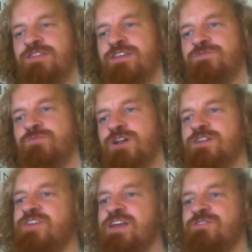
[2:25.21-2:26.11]
This will
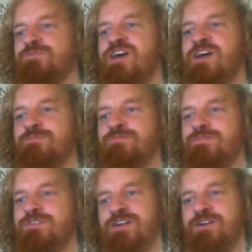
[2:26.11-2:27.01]
take some time.
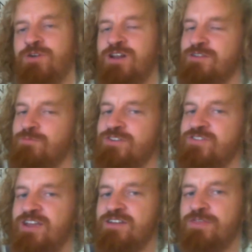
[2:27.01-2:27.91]
Yeah, well, it will
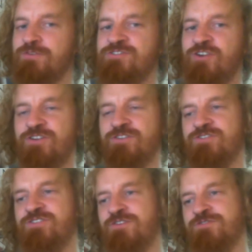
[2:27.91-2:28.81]
take 3
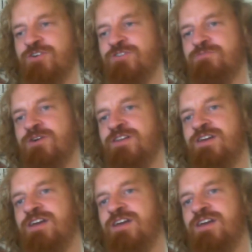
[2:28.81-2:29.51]
turns, of course, but